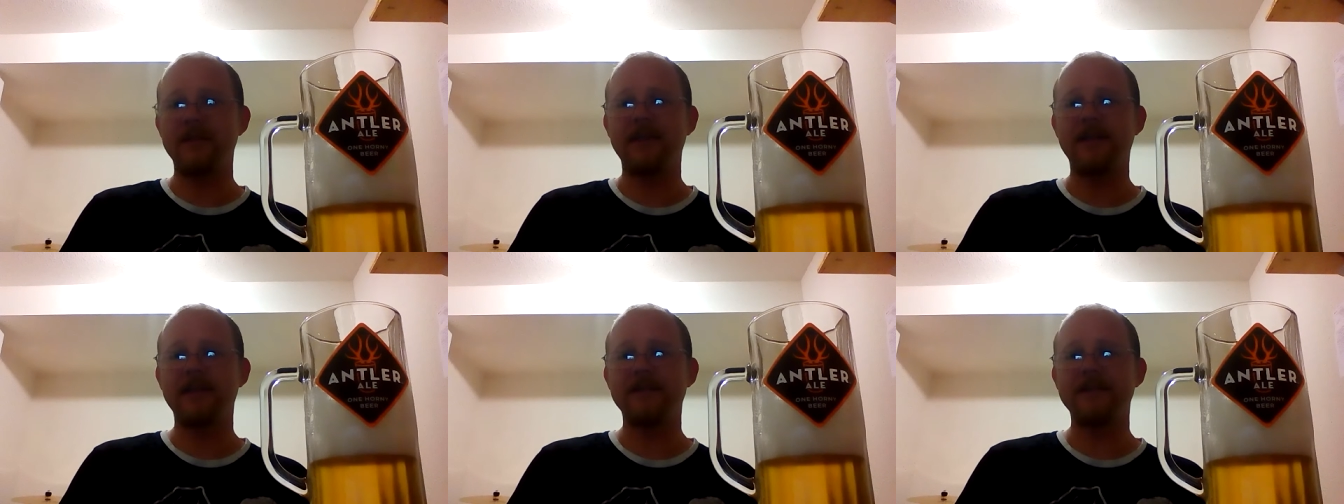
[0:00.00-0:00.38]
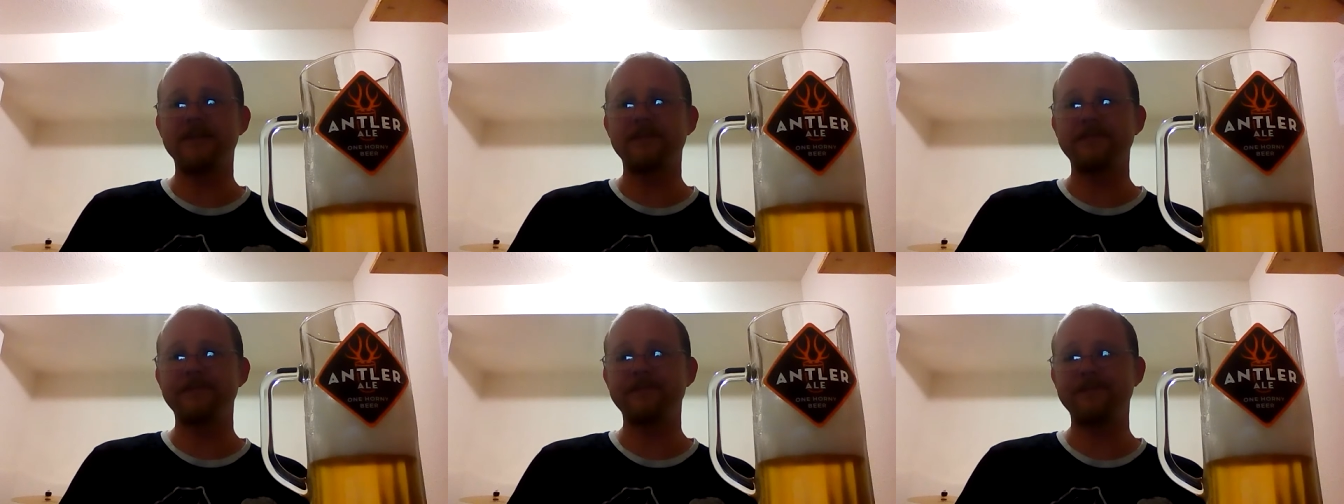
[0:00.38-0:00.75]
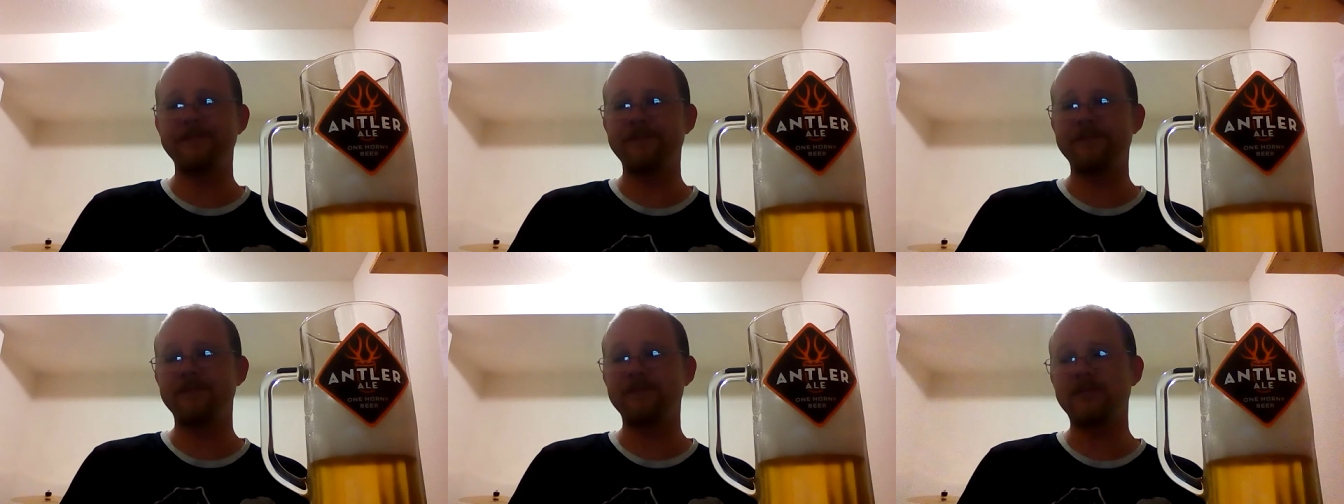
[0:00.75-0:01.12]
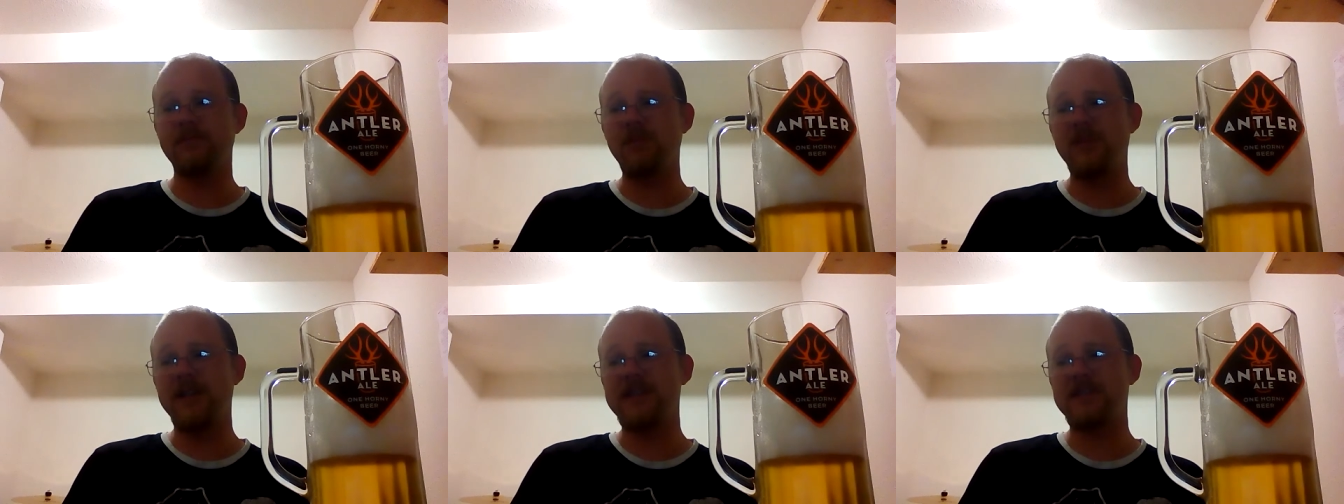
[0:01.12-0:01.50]
And I'm
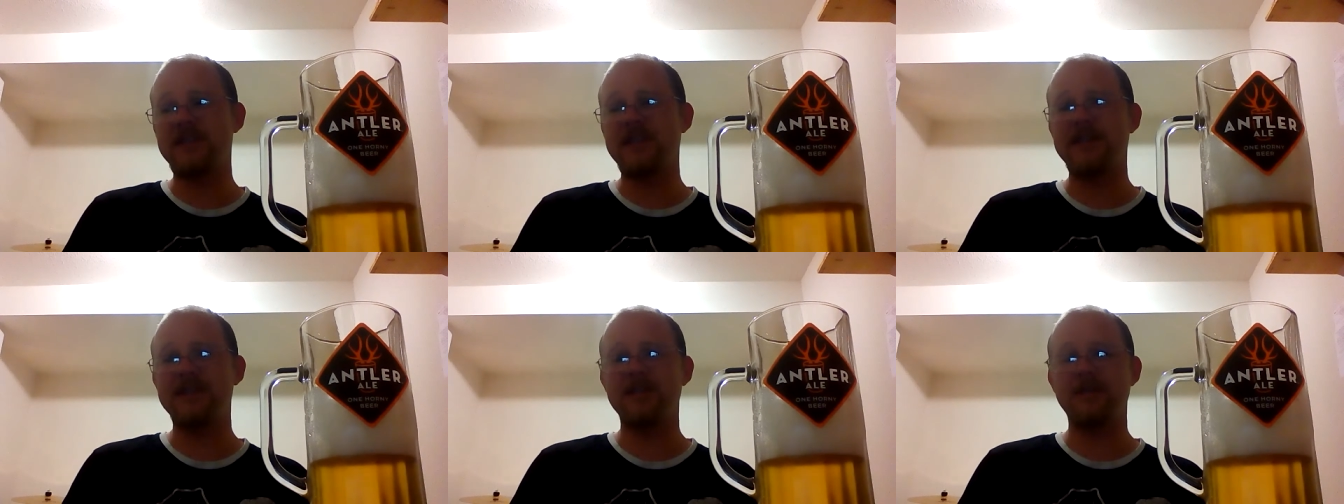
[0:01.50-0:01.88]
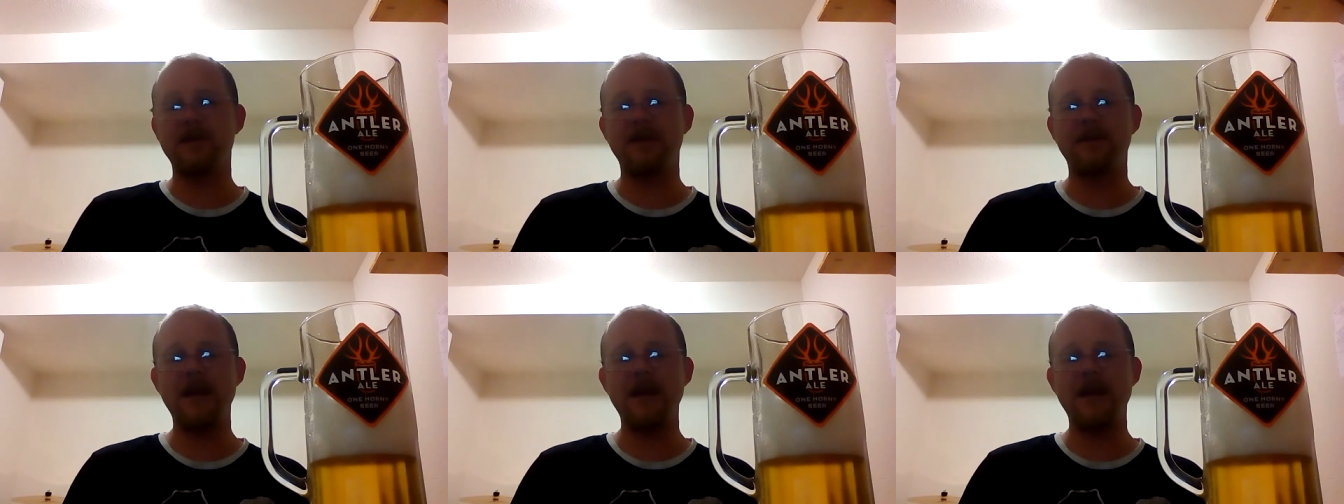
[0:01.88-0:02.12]
not saying something.